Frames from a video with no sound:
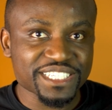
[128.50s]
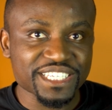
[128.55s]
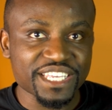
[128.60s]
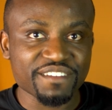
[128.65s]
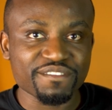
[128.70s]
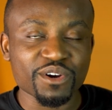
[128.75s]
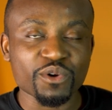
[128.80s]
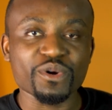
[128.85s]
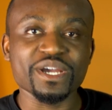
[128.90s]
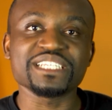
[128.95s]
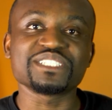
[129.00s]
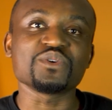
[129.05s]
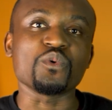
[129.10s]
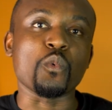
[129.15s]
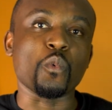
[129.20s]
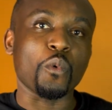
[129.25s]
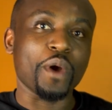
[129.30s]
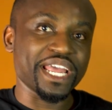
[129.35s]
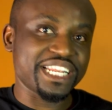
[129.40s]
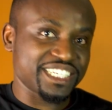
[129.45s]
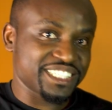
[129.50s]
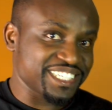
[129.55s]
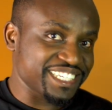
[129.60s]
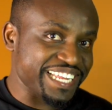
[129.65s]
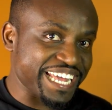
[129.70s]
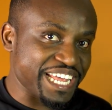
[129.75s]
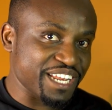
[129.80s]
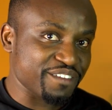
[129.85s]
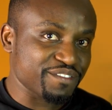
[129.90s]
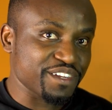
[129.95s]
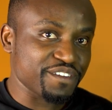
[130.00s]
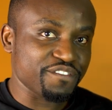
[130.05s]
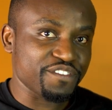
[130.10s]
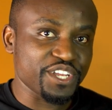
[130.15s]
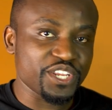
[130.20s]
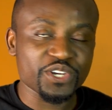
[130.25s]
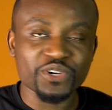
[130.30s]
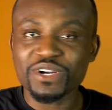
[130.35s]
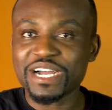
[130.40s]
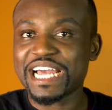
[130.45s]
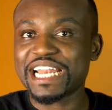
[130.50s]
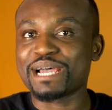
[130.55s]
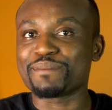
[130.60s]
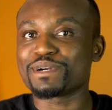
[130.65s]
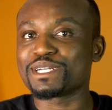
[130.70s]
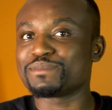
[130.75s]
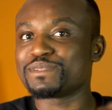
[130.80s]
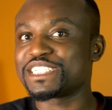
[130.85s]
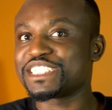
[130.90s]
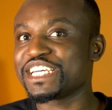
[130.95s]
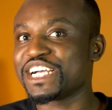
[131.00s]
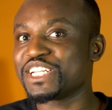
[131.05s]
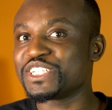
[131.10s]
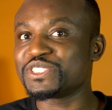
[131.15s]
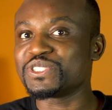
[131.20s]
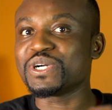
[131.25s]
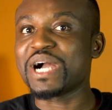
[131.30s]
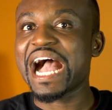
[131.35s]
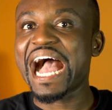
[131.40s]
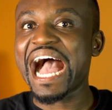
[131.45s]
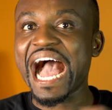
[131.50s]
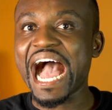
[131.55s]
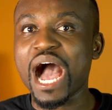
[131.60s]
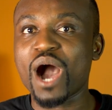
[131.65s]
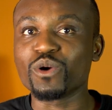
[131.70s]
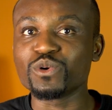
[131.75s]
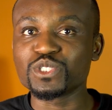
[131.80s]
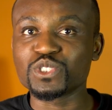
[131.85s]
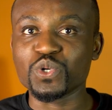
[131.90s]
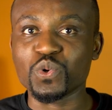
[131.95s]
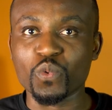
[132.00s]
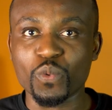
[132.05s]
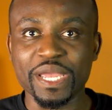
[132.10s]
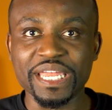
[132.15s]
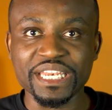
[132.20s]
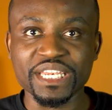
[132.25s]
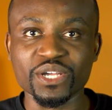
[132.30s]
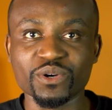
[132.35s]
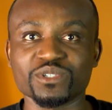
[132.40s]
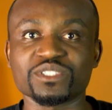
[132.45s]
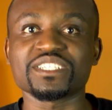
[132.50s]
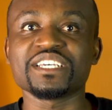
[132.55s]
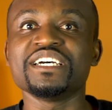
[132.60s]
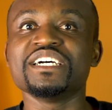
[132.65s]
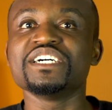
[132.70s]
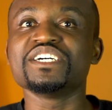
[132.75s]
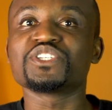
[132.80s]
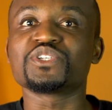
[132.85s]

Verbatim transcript: these giveaways, wait till the end of the video and I'm gonna be telling you how to win those.